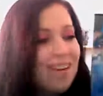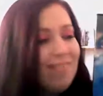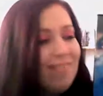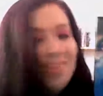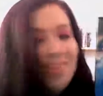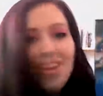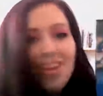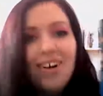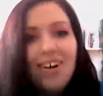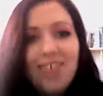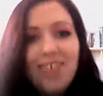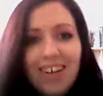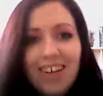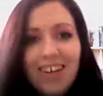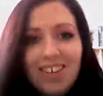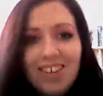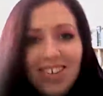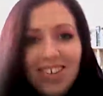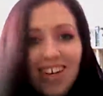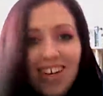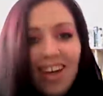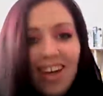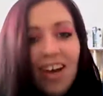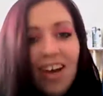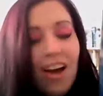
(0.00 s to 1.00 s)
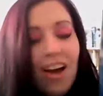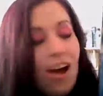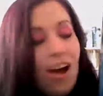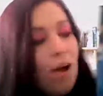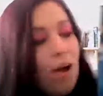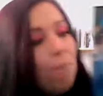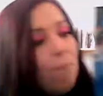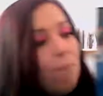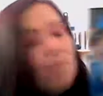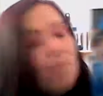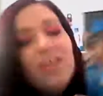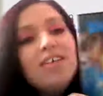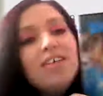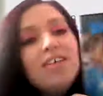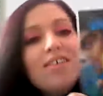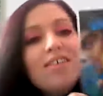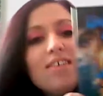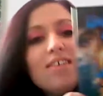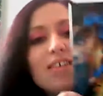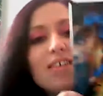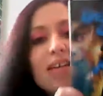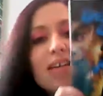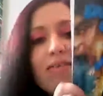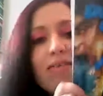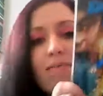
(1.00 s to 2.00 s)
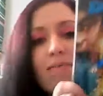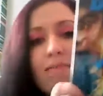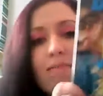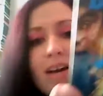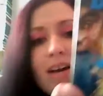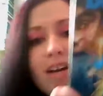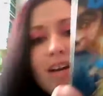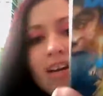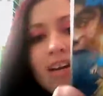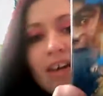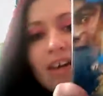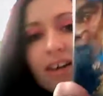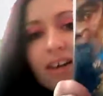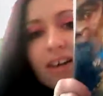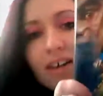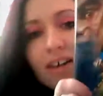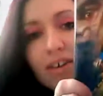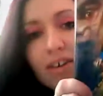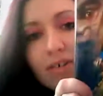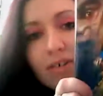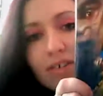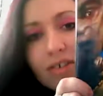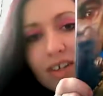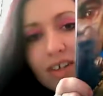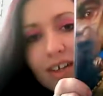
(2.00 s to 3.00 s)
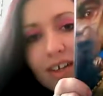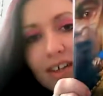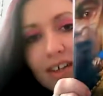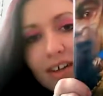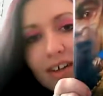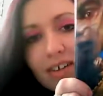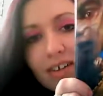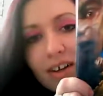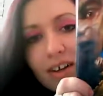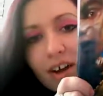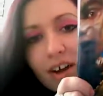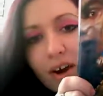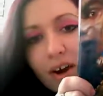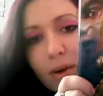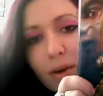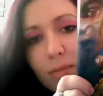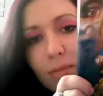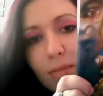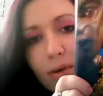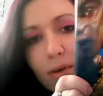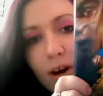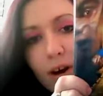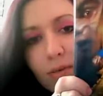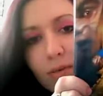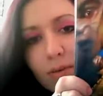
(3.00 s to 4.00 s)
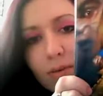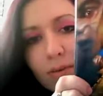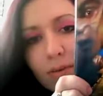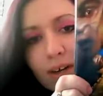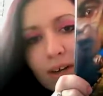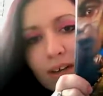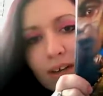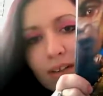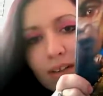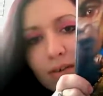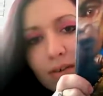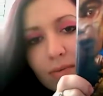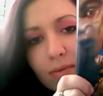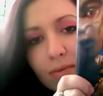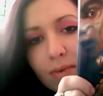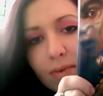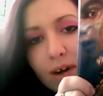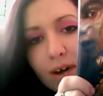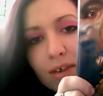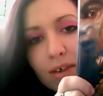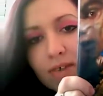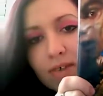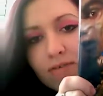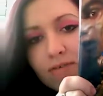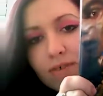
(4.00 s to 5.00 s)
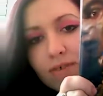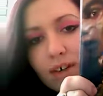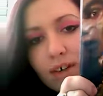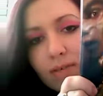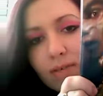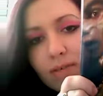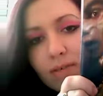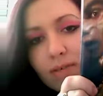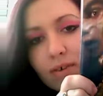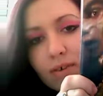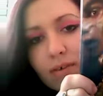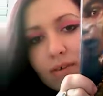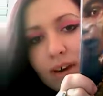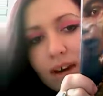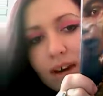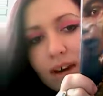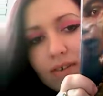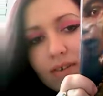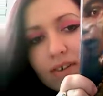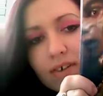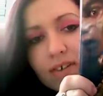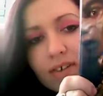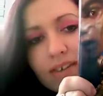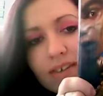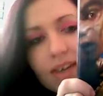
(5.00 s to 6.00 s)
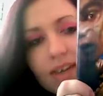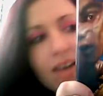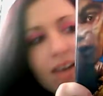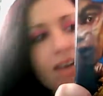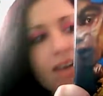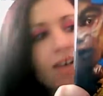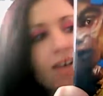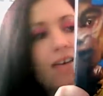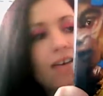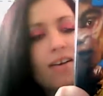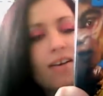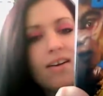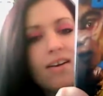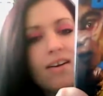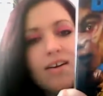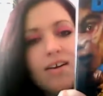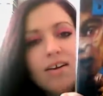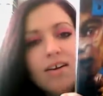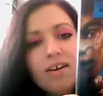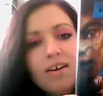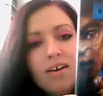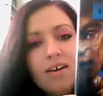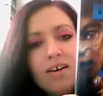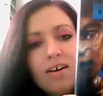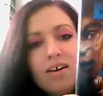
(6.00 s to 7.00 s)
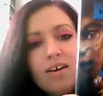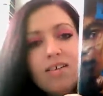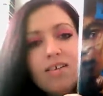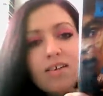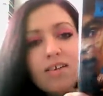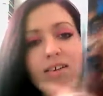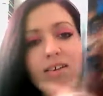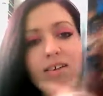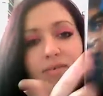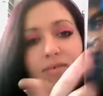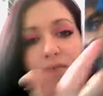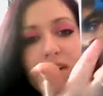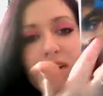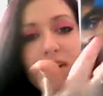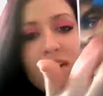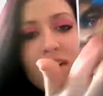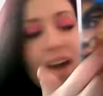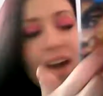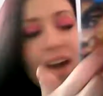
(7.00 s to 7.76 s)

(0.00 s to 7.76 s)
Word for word: even though they're shit. But this isn't even me. Can you see this? Probably the worst film you'll ever see. It says it right